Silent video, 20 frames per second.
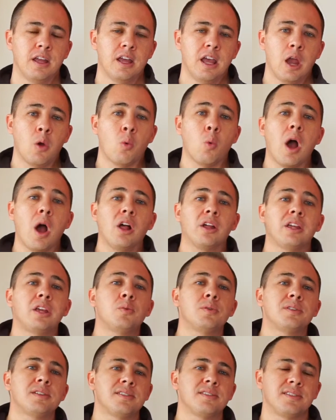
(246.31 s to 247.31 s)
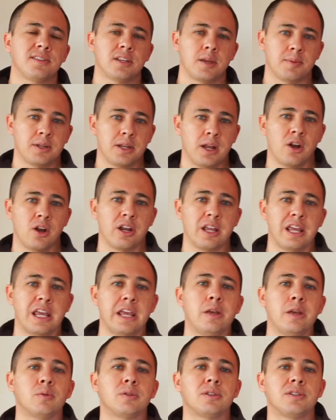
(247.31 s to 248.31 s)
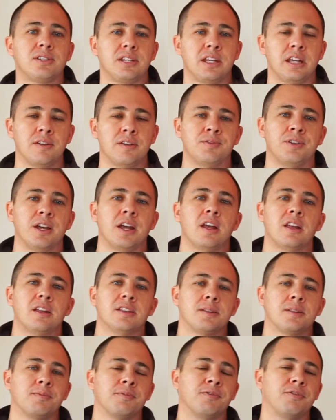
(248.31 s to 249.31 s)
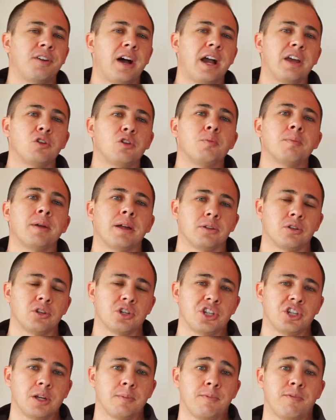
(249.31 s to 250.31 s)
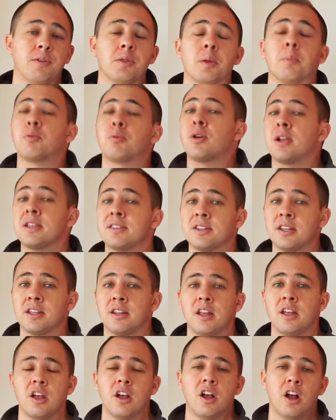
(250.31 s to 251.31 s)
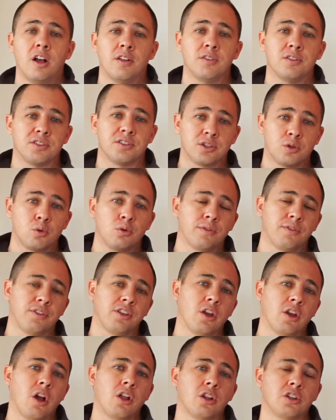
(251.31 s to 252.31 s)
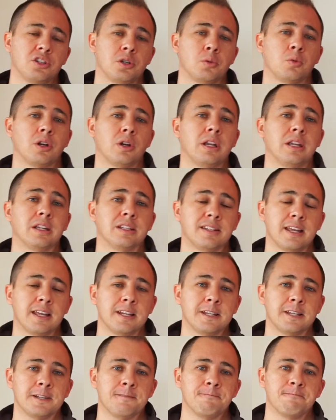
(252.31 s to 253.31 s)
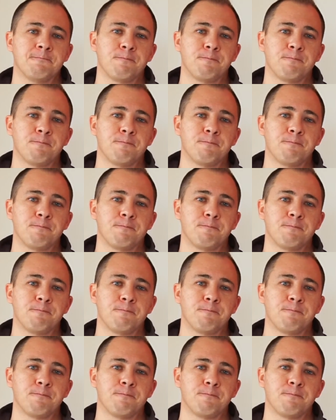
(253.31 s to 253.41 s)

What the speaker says: And while he was in seminary, he received some vital mentorship from the president of the School of Theology where he attended.